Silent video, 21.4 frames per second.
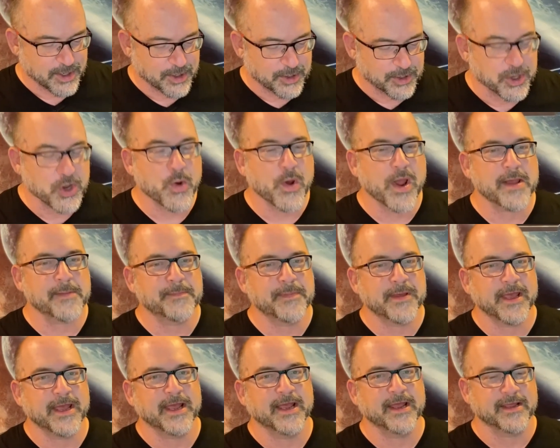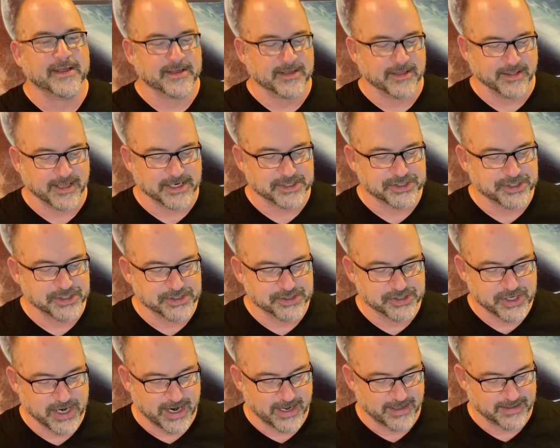UAP collection
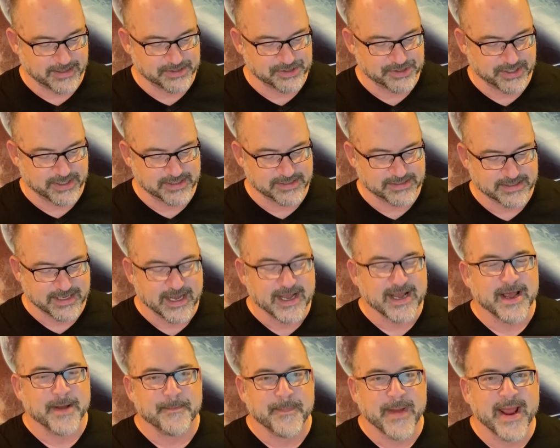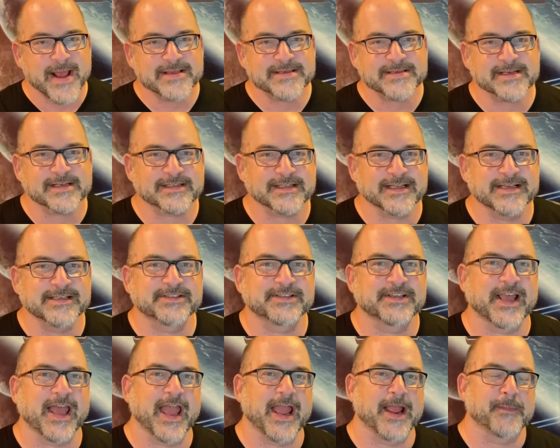challenges, basically
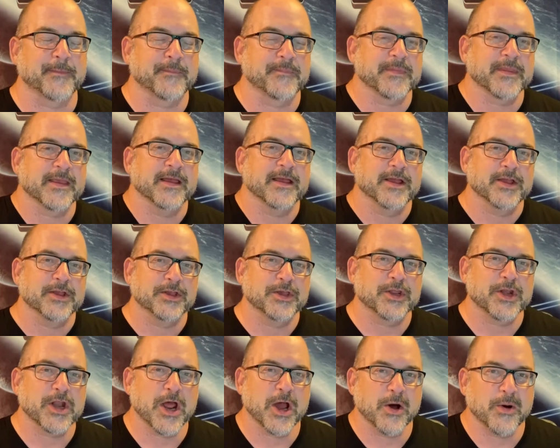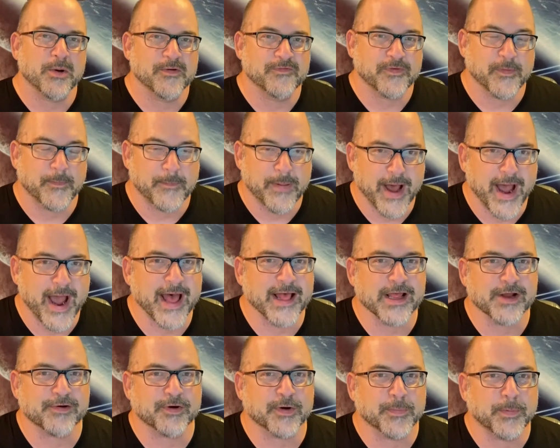saying, if a
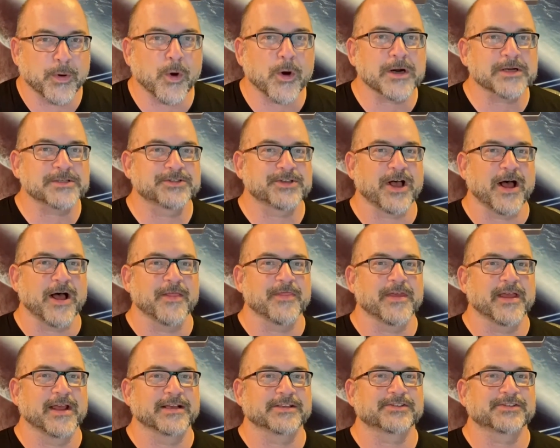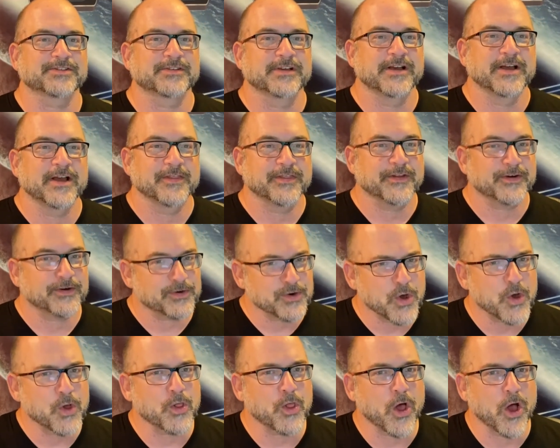pilot reports on this, they're
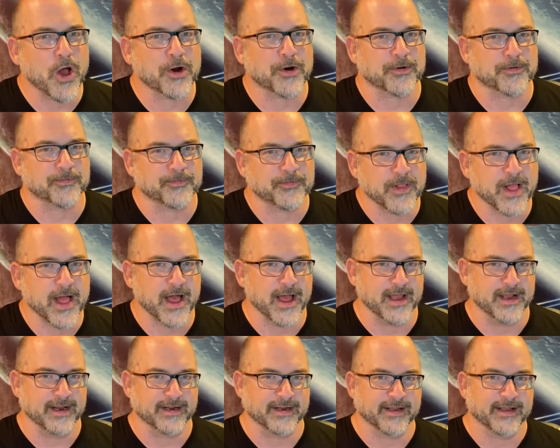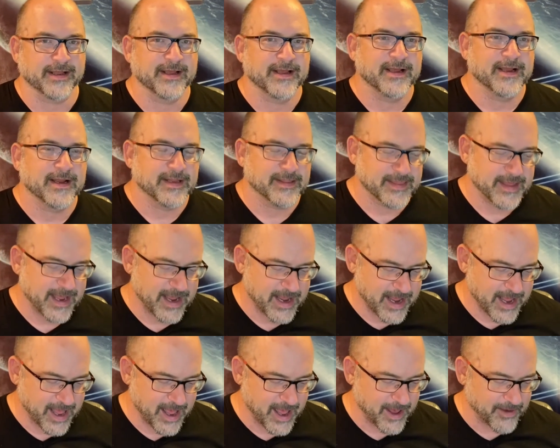no longer flying. They
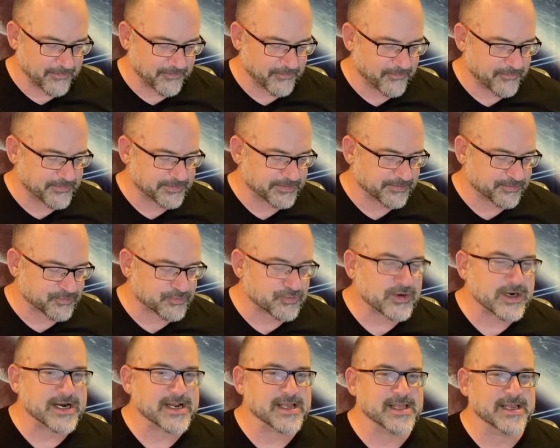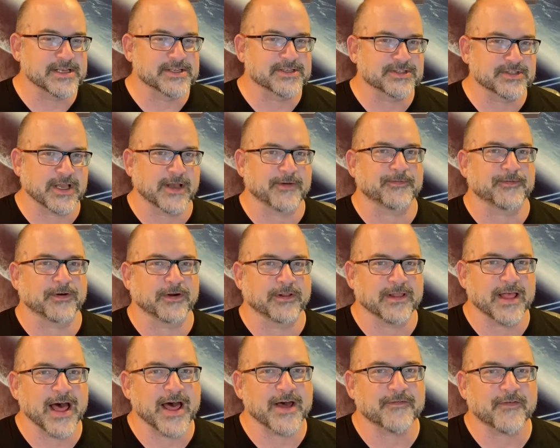have really suffered. A
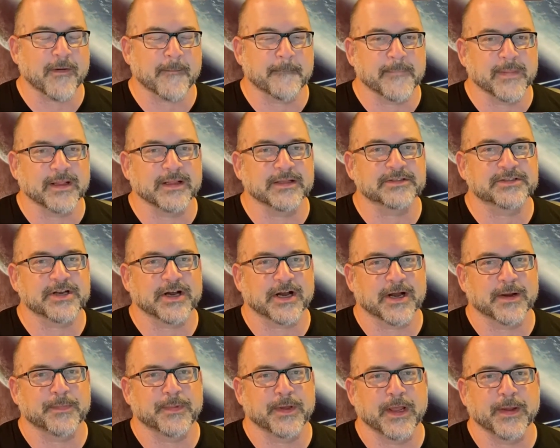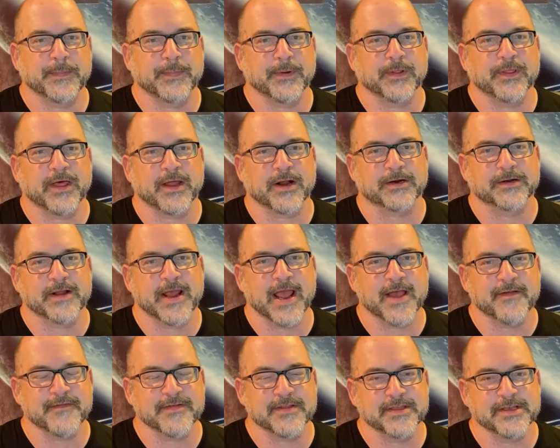lot of our military people that are
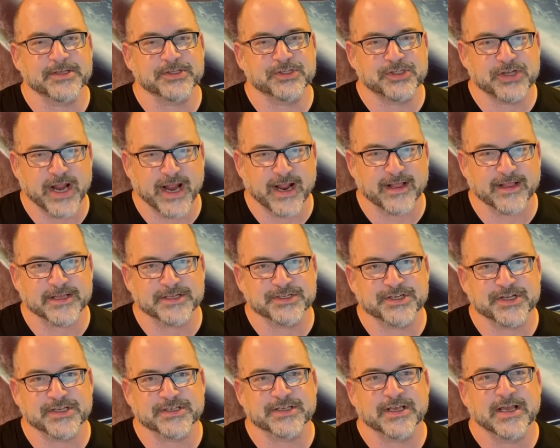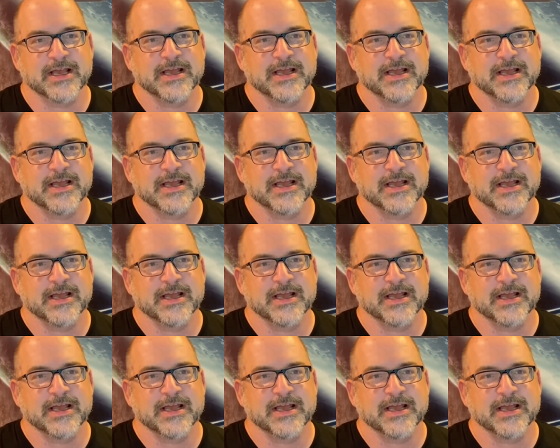having these challenges,